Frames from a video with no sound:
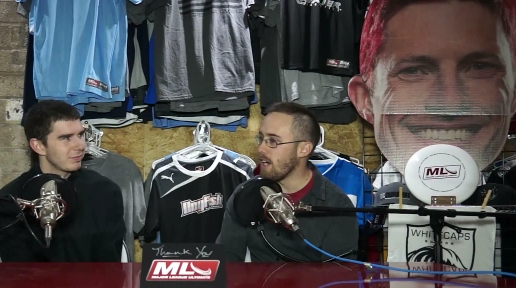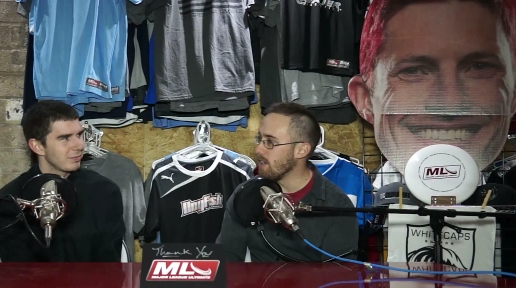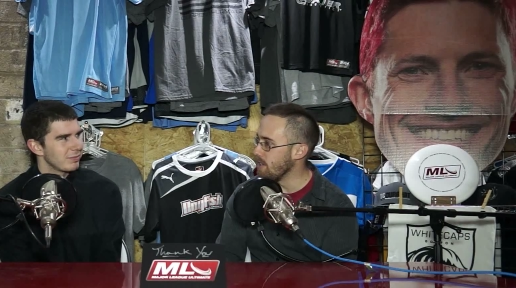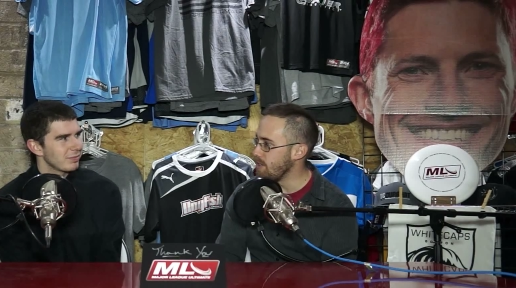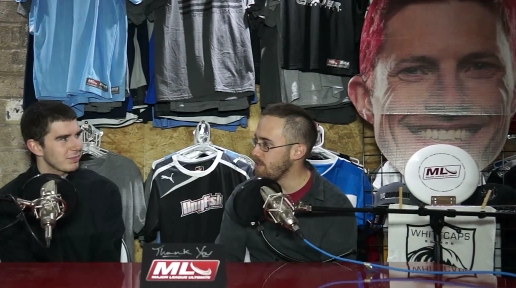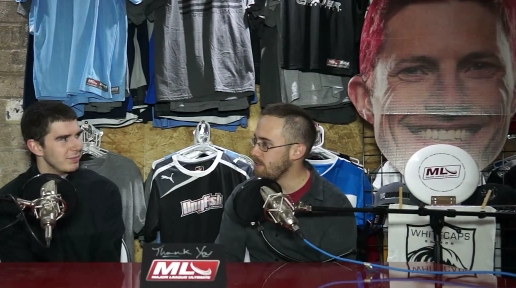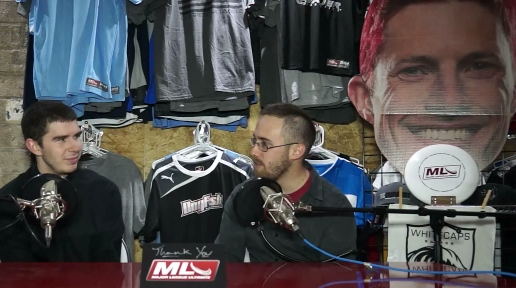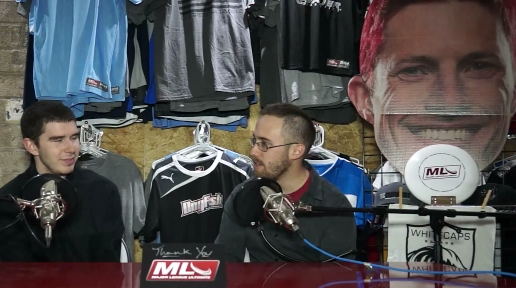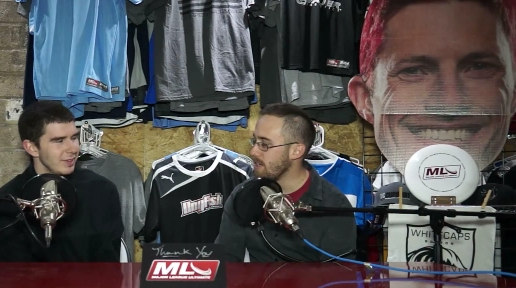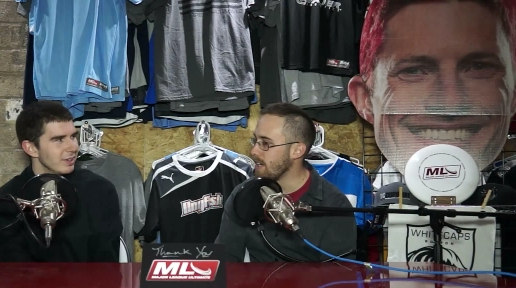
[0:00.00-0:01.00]
Speaker 1: college,
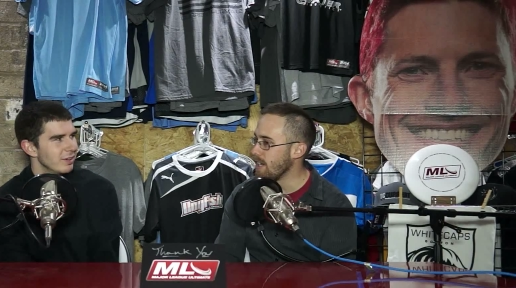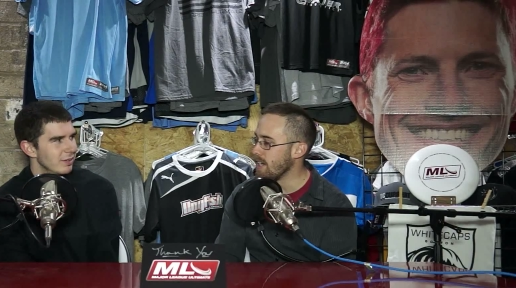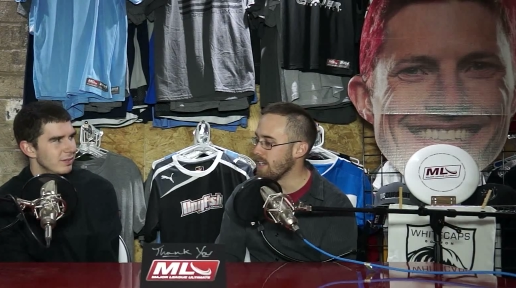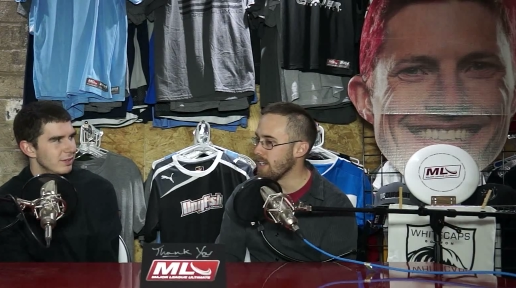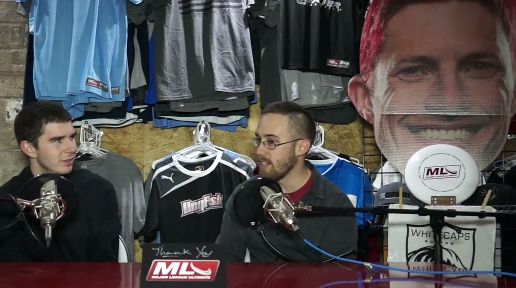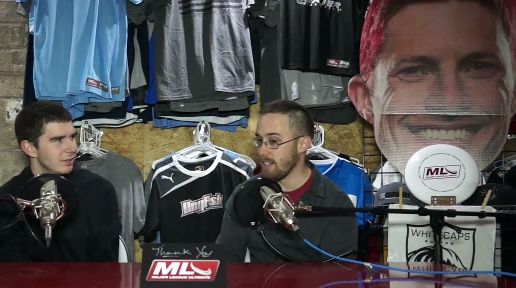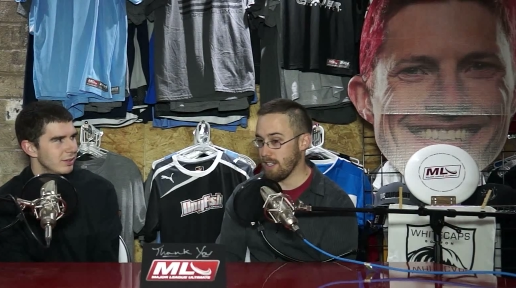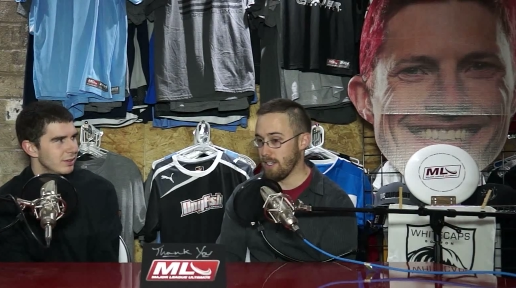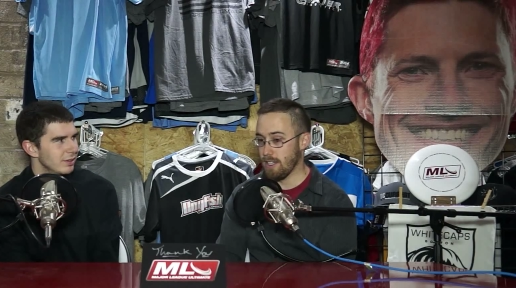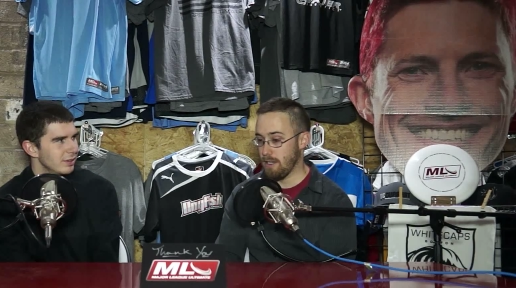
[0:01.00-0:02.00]
and
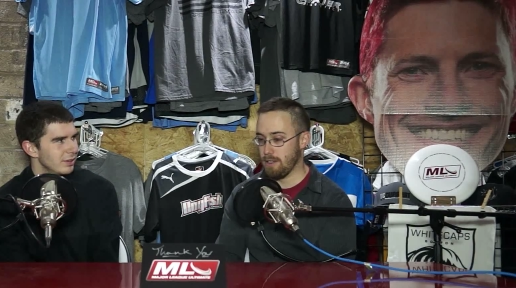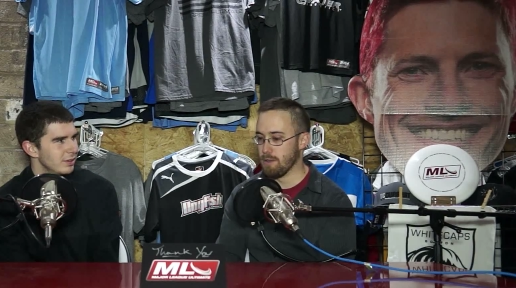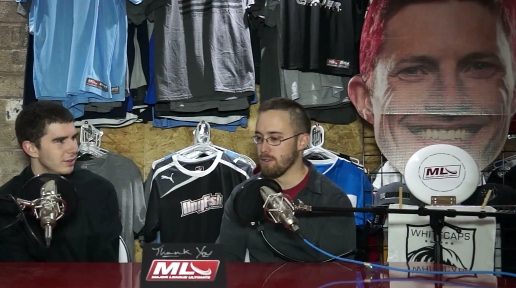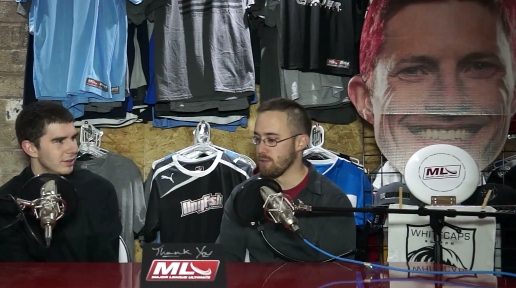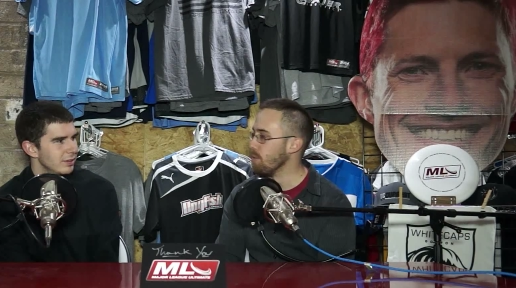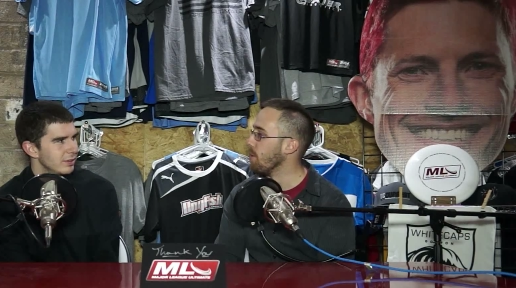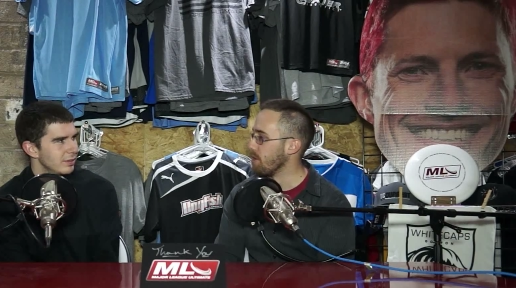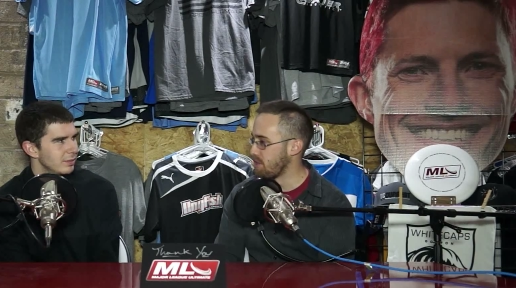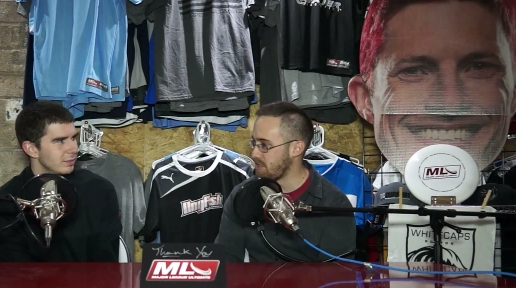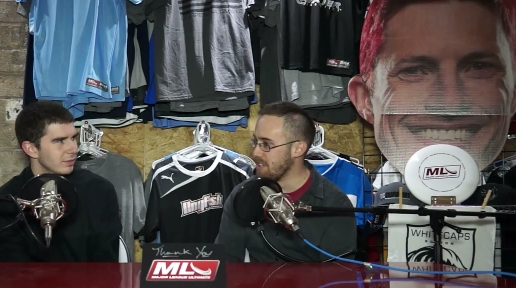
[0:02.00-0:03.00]
it was the
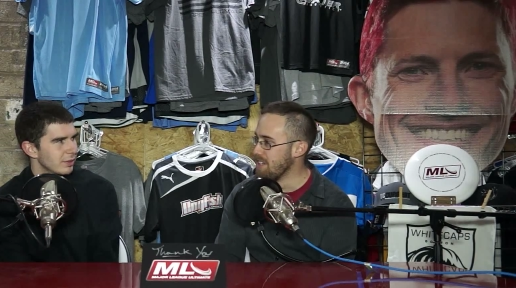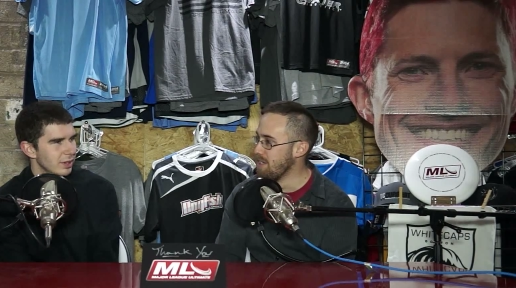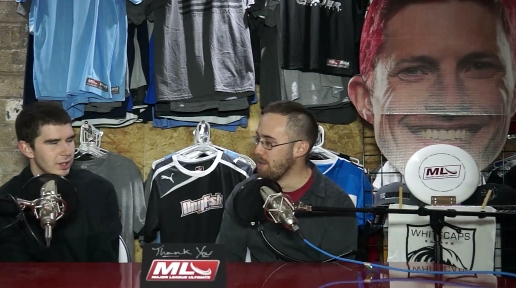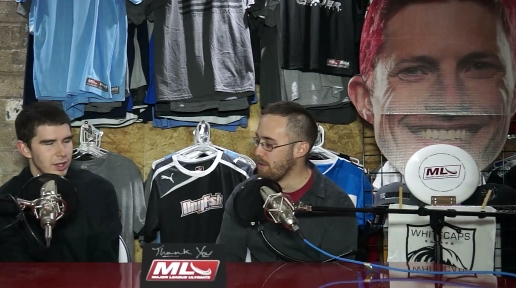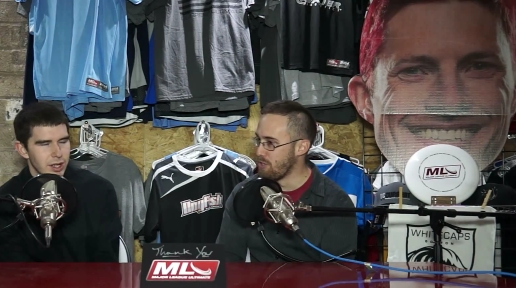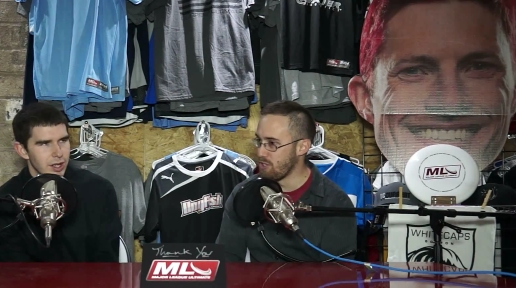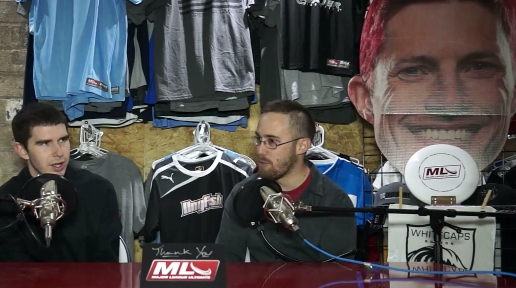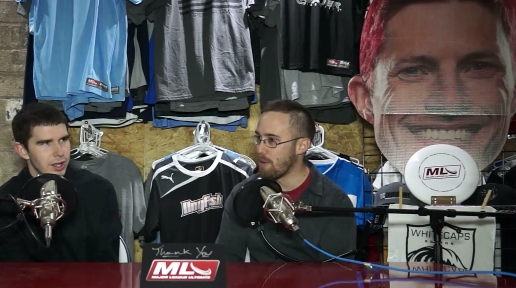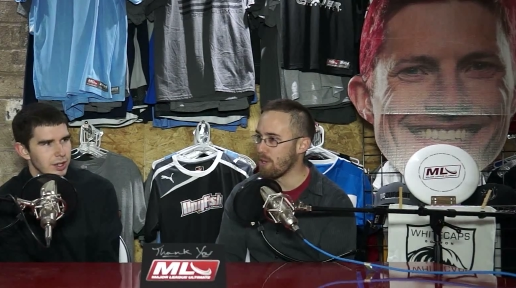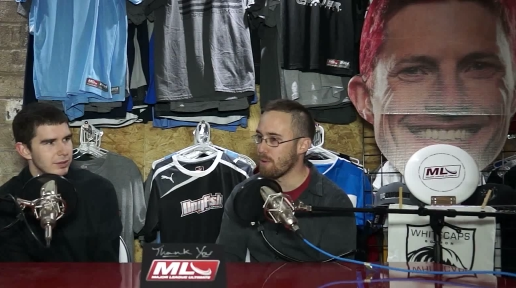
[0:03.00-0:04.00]
worst, just
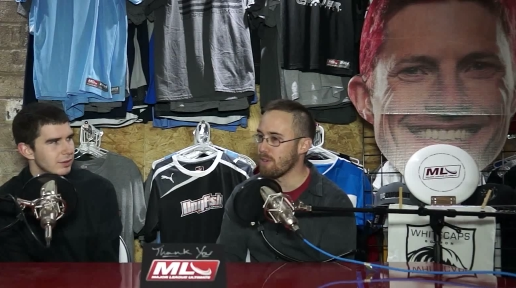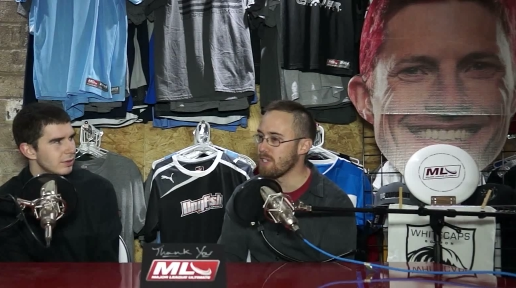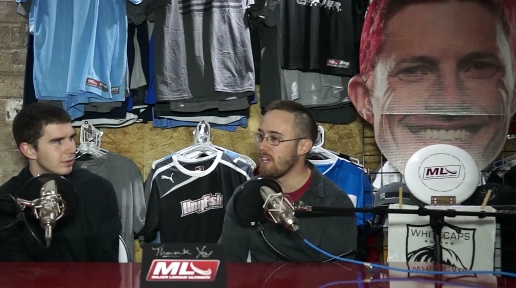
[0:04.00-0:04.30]
about the worst.